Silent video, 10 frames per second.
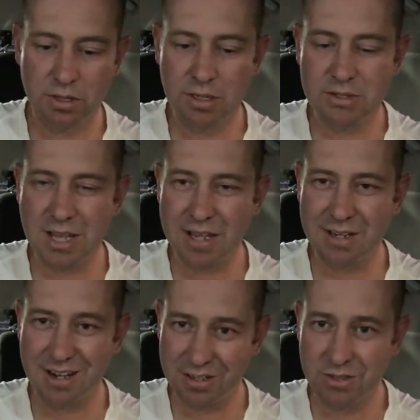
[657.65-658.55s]
it's adding
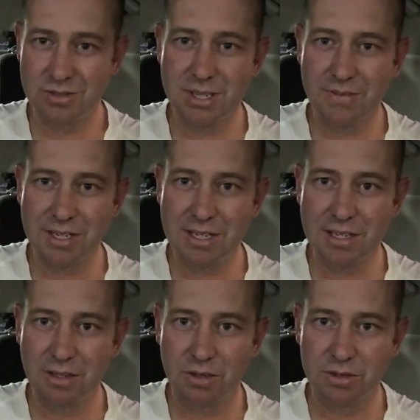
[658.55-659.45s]
170
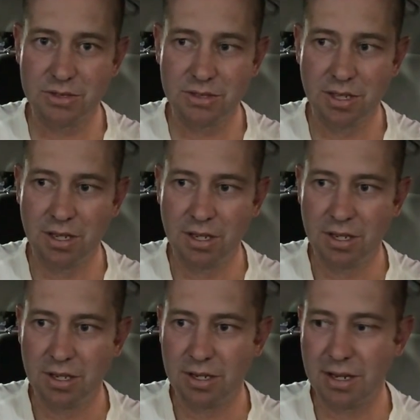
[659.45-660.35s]
kilos.
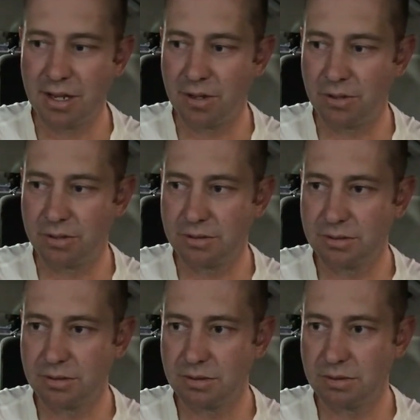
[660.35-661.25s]
Now
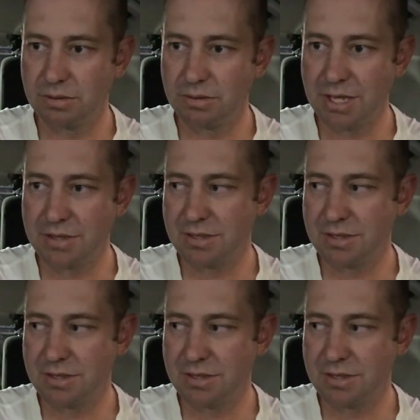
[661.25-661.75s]
that's